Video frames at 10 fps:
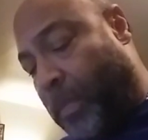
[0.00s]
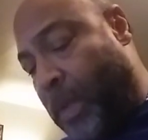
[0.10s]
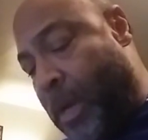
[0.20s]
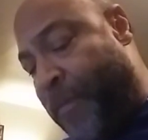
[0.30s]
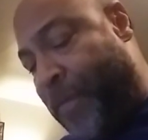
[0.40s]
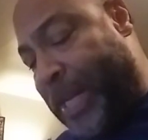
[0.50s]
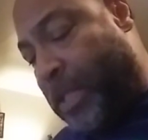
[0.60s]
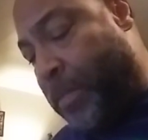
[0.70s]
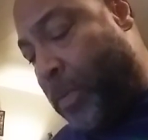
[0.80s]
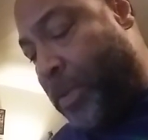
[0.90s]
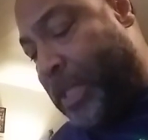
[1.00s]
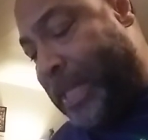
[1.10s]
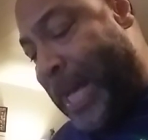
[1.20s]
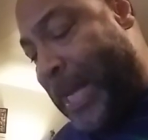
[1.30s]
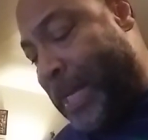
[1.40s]
a vegetable
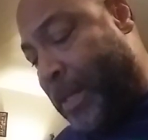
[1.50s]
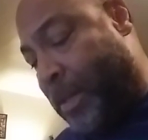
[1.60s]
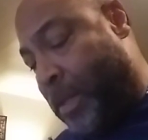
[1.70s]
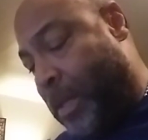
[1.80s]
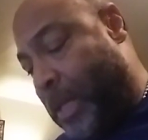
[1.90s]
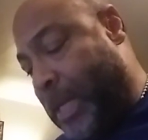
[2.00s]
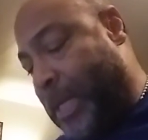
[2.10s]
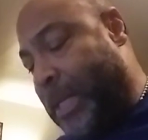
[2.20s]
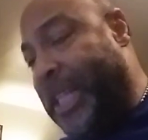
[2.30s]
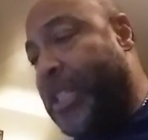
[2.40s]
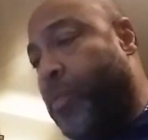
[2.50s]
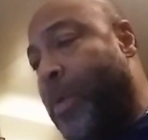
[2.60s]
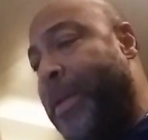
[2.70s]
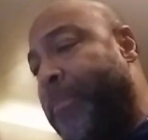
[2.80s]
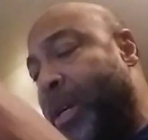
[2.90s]
salad, and at least
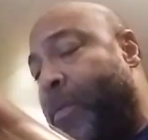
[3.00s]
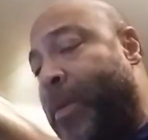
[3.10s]
one meal